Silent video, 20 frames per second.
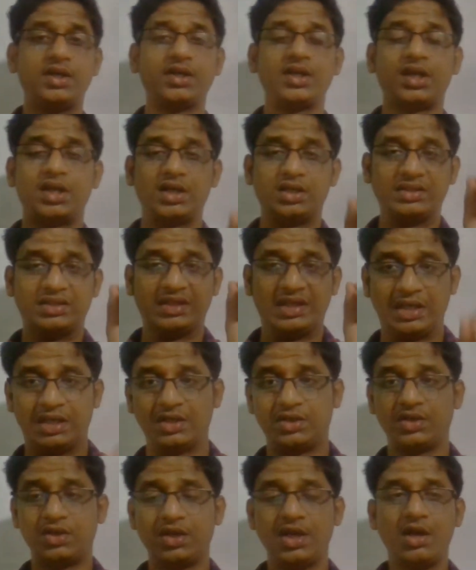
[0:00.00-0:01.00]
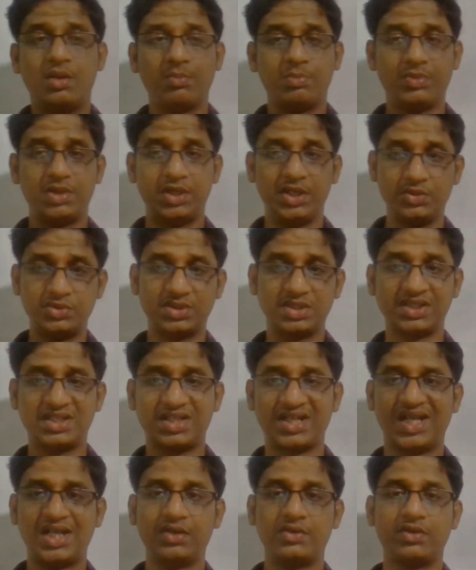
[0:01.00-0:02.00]
and then by using the
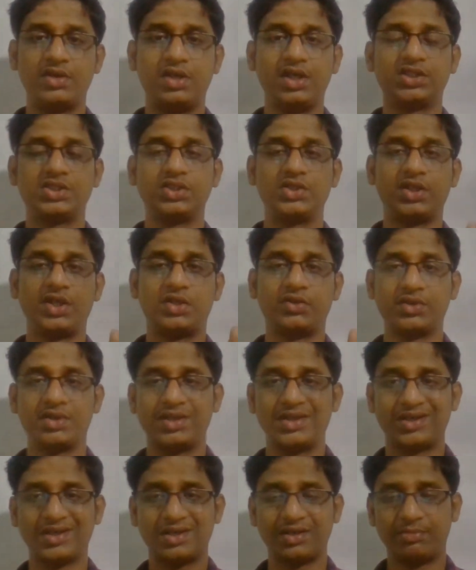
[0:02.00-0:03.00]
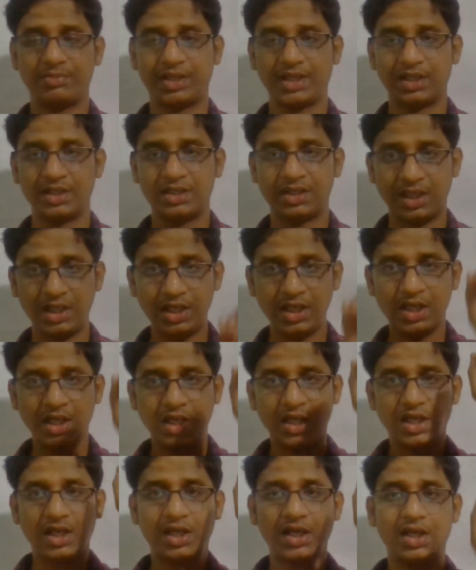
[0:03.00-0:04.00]
calculation you have to determine
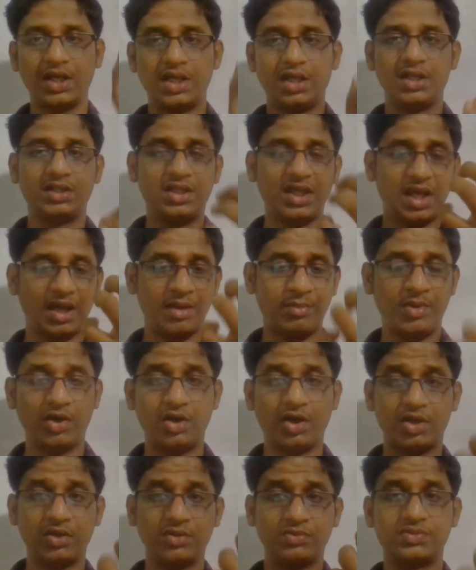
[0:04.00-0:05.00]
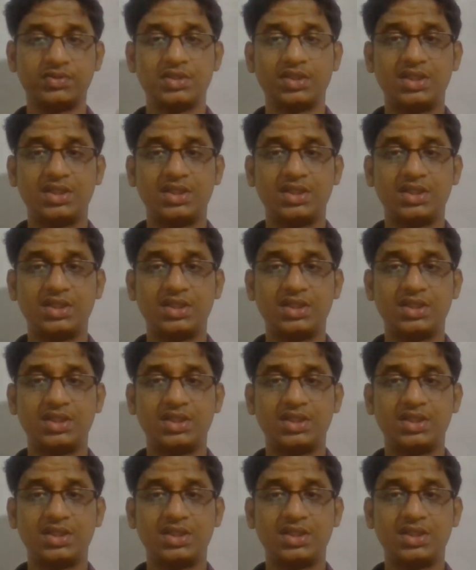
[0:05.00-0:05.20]
the amount of